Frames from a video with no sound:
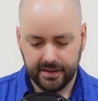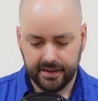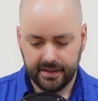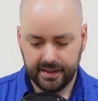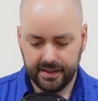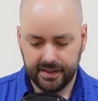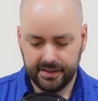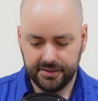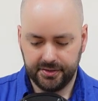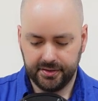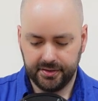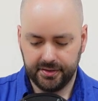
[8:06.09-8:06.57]

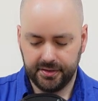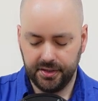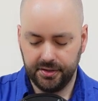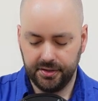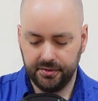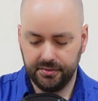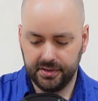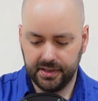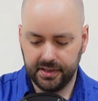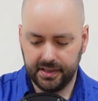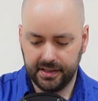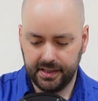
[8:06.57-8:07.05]
It's
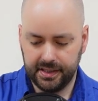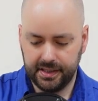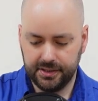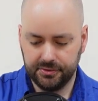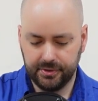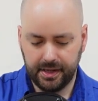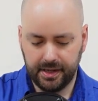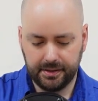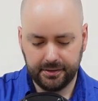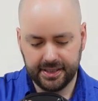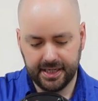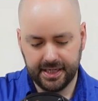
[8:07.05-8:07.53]
using these
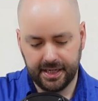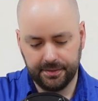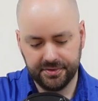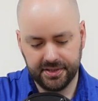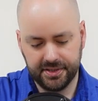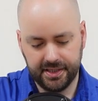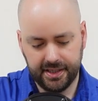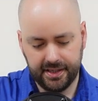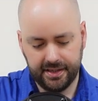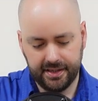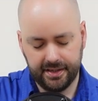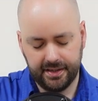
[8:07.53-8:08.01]
red tabs
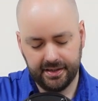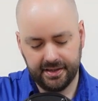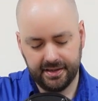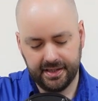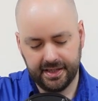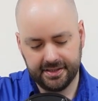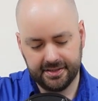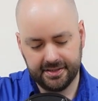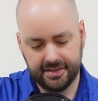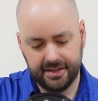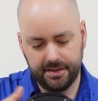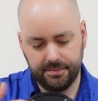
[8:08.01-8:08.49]
here, and
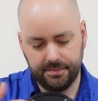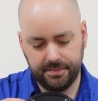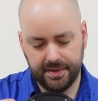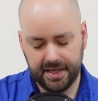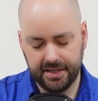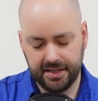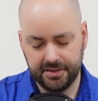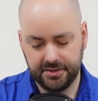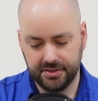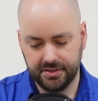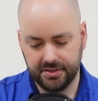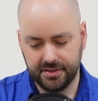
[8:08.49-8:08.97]
that's the
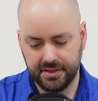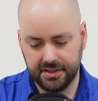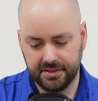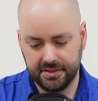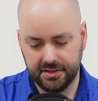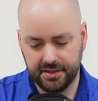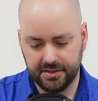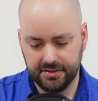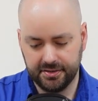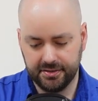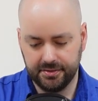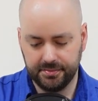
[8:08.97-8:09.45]
emergency
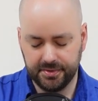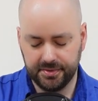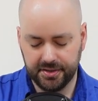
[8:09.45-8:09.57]
system.